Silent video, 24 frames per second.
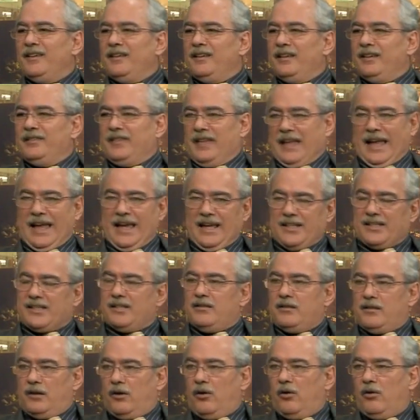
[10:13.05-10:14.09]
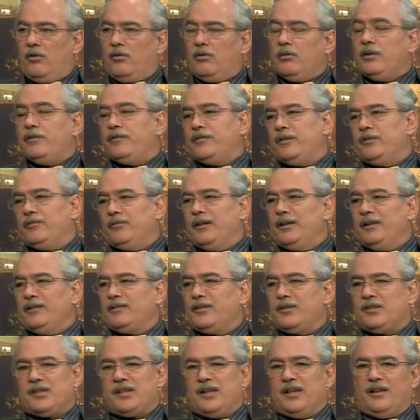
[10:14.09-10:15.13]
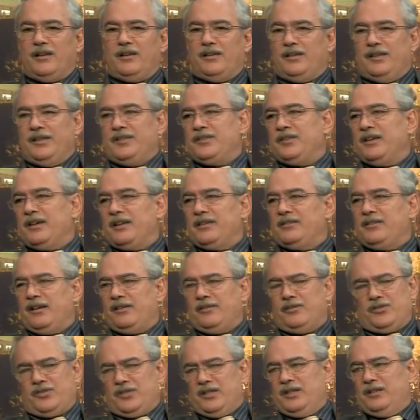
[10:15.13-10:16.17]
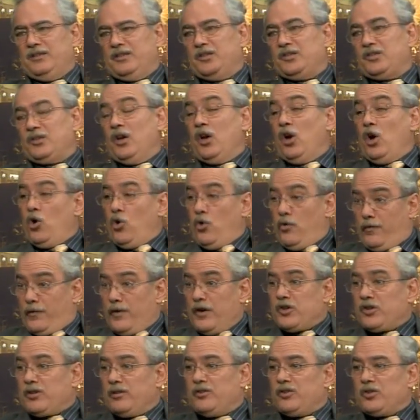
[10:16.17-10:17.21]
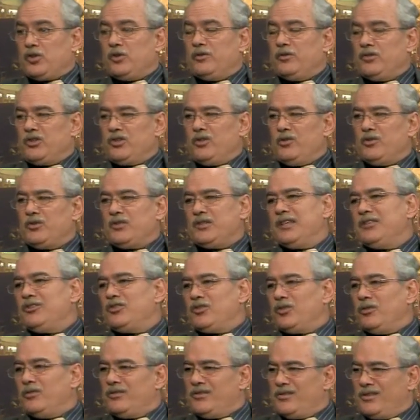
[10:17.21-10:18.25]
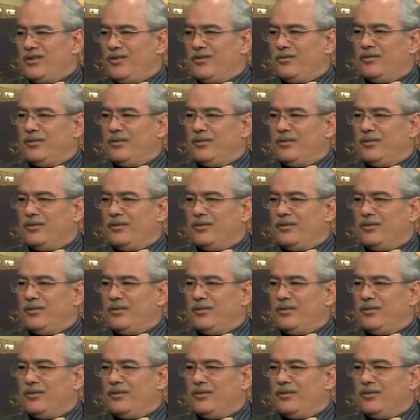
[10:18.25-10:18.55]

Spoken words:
the ace in the hole, if you will, to say he's not a terrorist. See, this official so-and-so said so-and-so.